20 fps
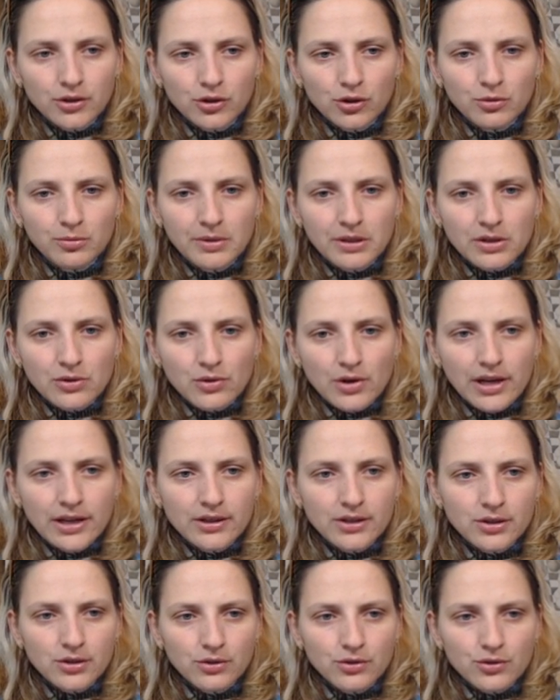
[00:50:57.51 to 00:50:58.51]
could be
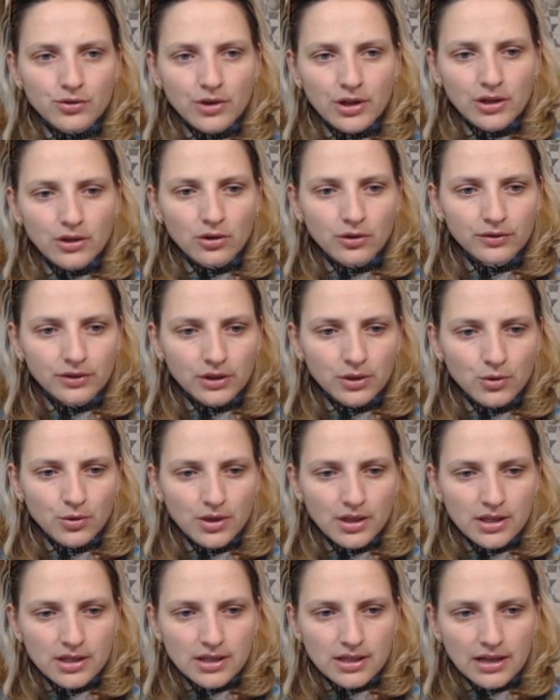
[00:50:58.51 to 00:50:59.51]
great to trade off the
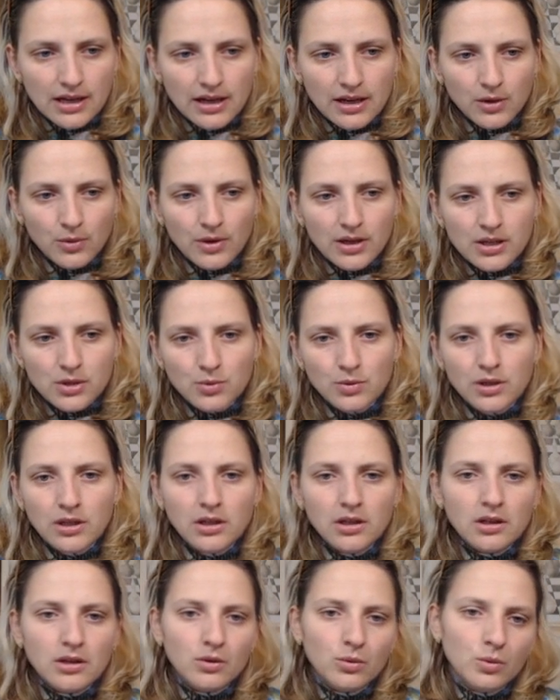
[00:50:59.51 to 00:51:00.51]
queens, otherwise we
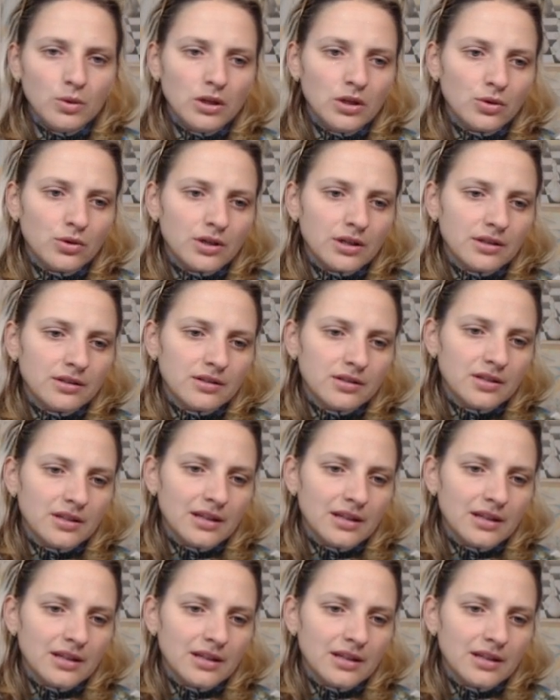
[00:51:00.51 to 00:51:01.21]
look at